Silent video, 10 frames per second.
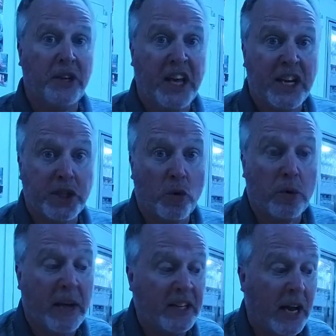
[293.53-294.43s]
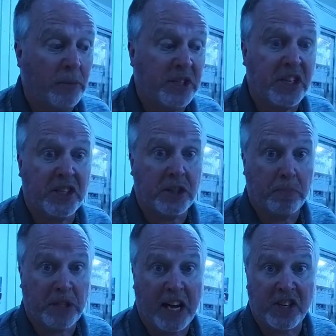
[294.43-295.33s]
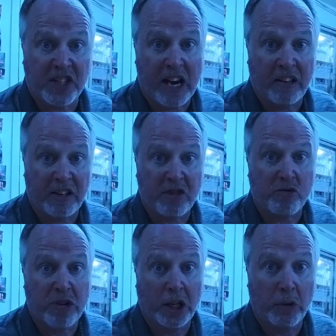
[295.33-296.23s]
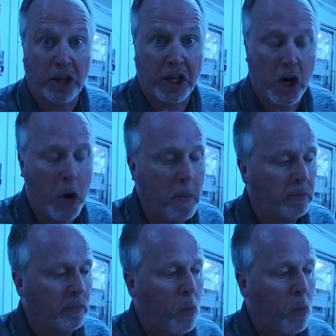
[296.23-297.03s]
The guest who will remain nameless says the potato salad is really, really good.